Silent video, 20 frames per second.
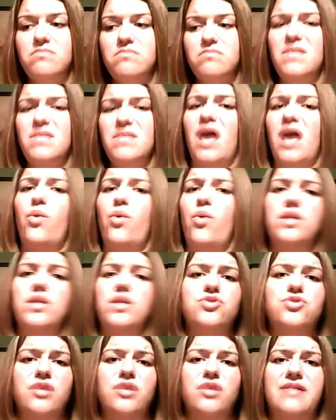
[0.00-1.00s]
I want to
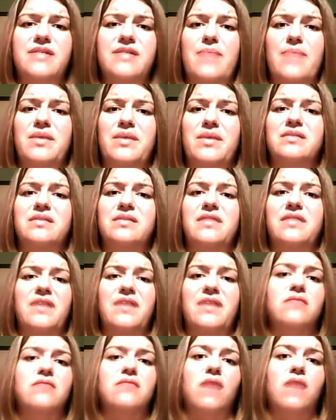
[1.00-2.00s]
stress that because I think
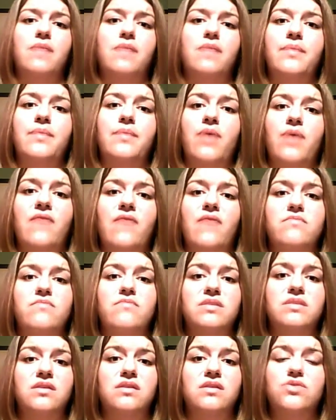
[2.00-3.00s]
a lot of people have a
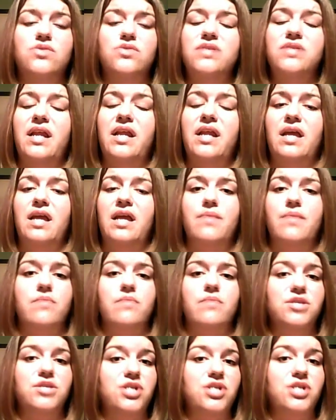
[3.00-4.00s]
misunderstanding about
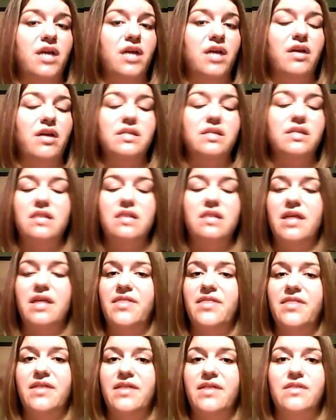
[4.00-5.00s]
missionaries, and they
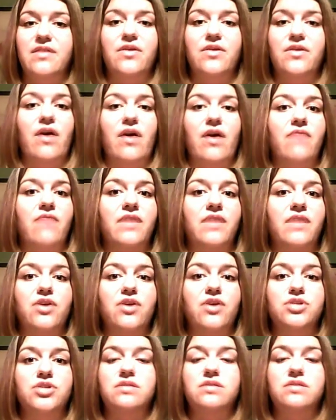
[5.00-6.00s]
think that they're out there
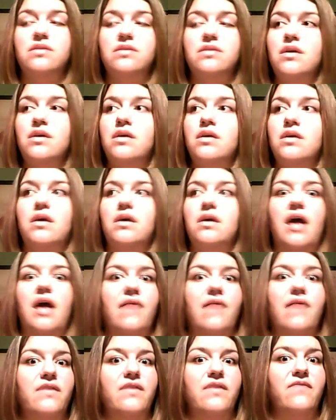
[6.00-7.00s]
just
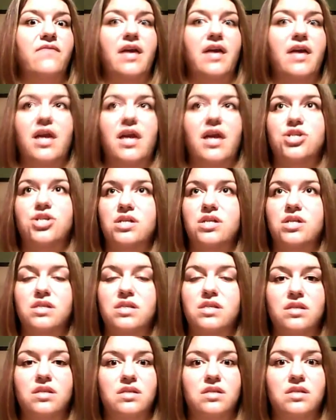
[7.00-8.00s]
having vacations in
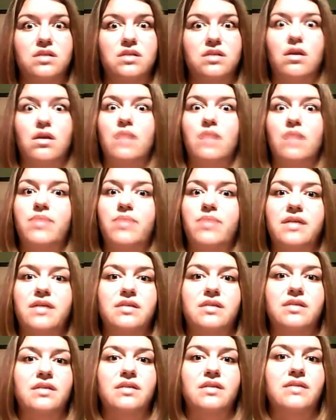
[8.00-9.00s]
these exotic
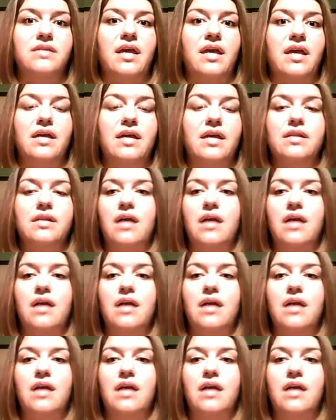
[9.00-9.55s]
places and